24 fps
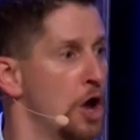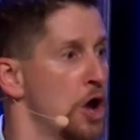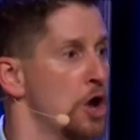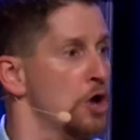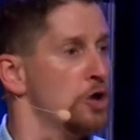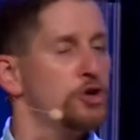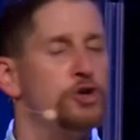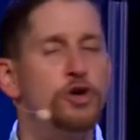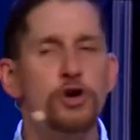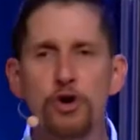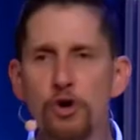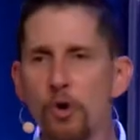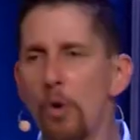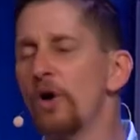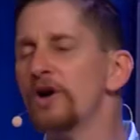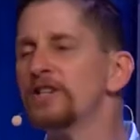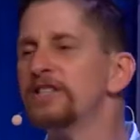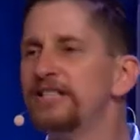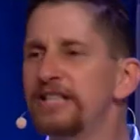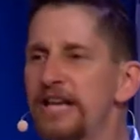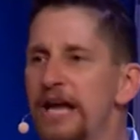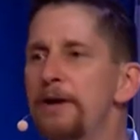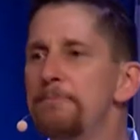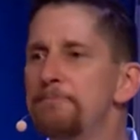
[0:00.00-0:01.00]
You are
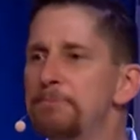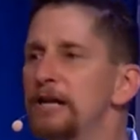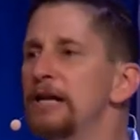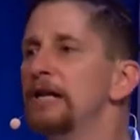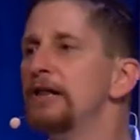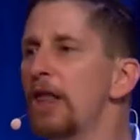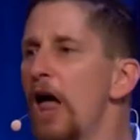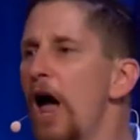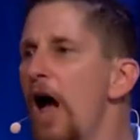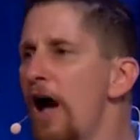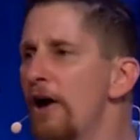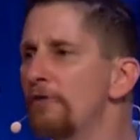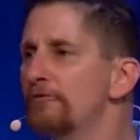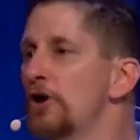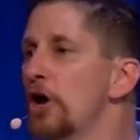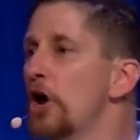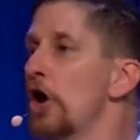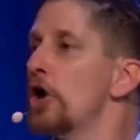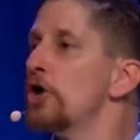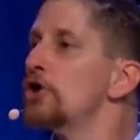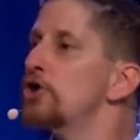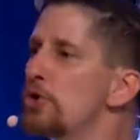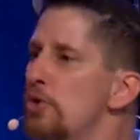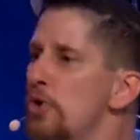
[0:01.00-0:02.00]
deeply loved.
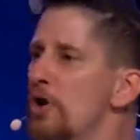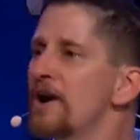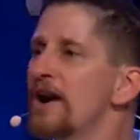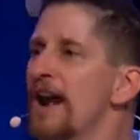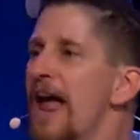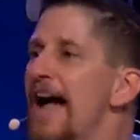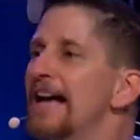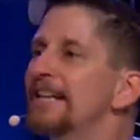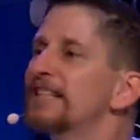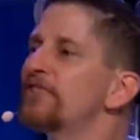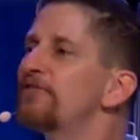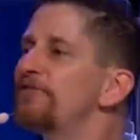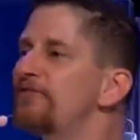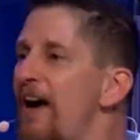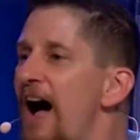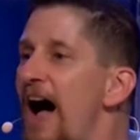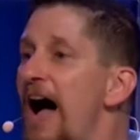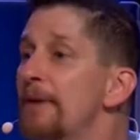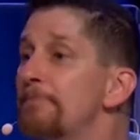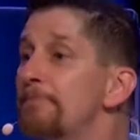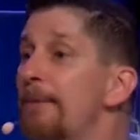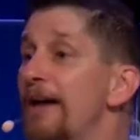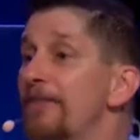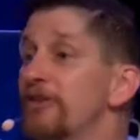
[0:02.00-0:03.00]
You are not
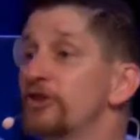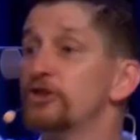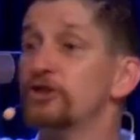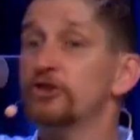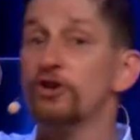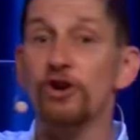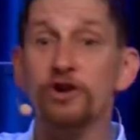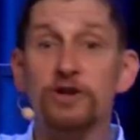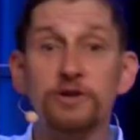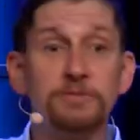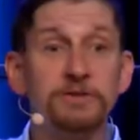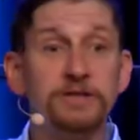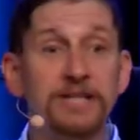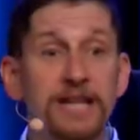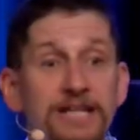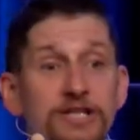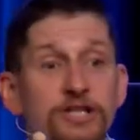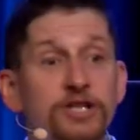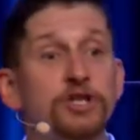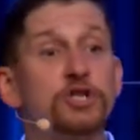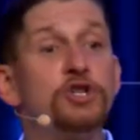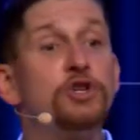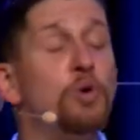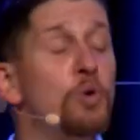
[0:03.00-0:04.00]
defined by the
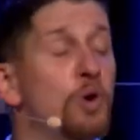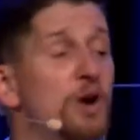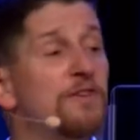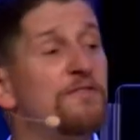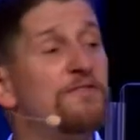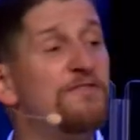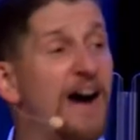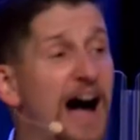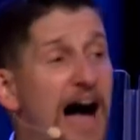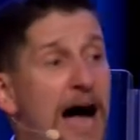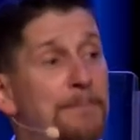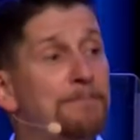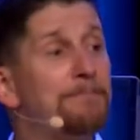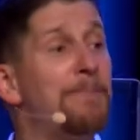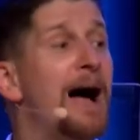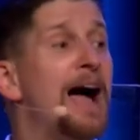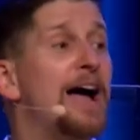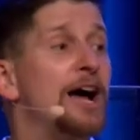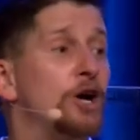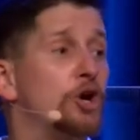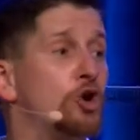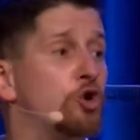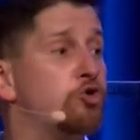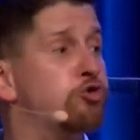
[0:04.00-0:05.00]
circumstances, you are defined by
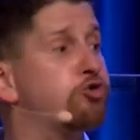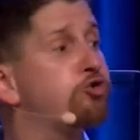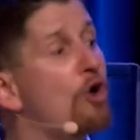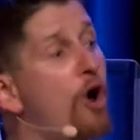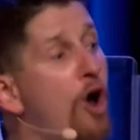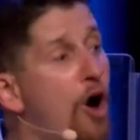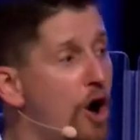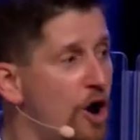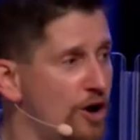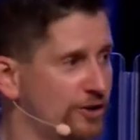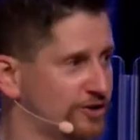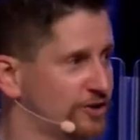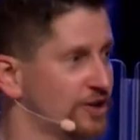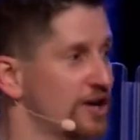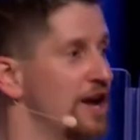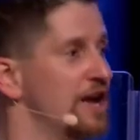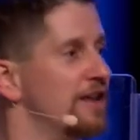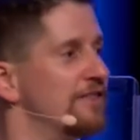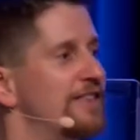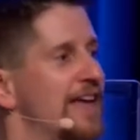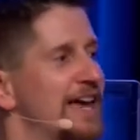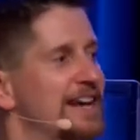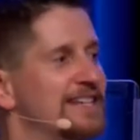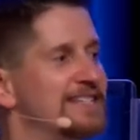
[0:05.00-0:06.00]
a cross
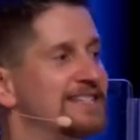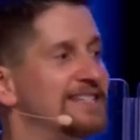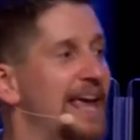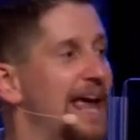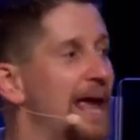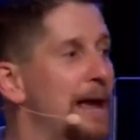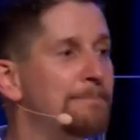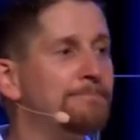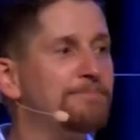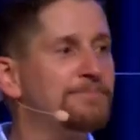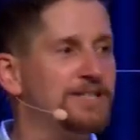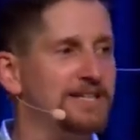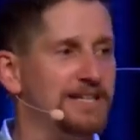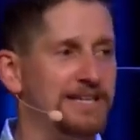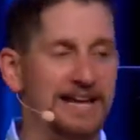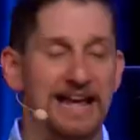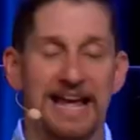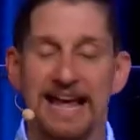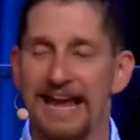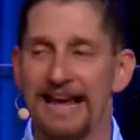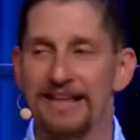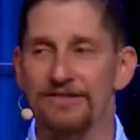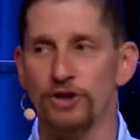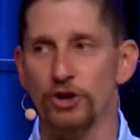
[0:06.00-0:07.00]
that is empty,
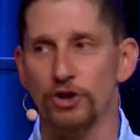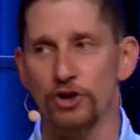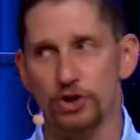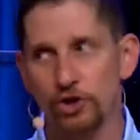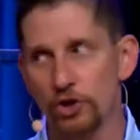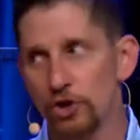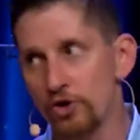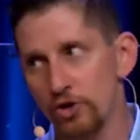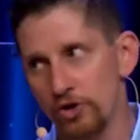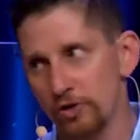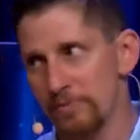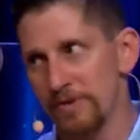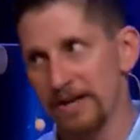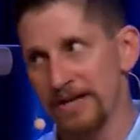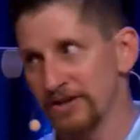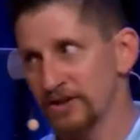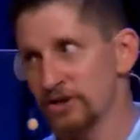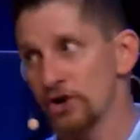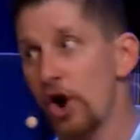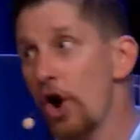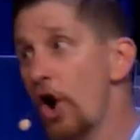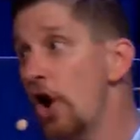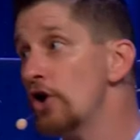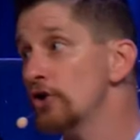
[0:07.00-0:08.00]
and the tomb is
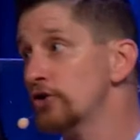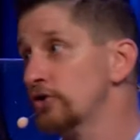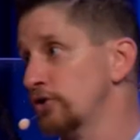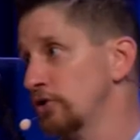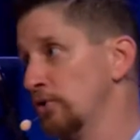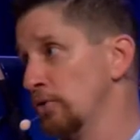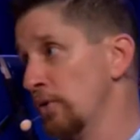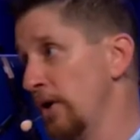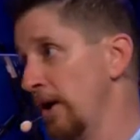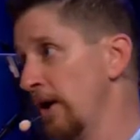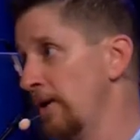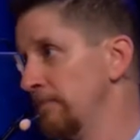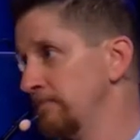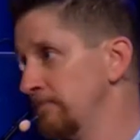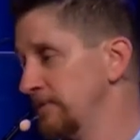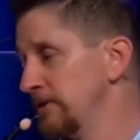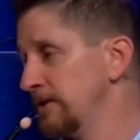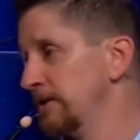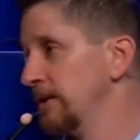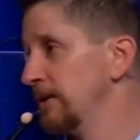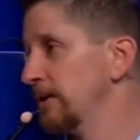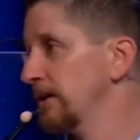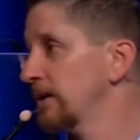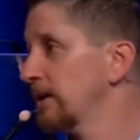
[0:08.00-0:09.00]
also
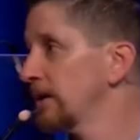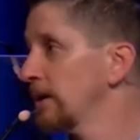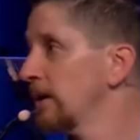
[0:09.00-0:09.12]
empty.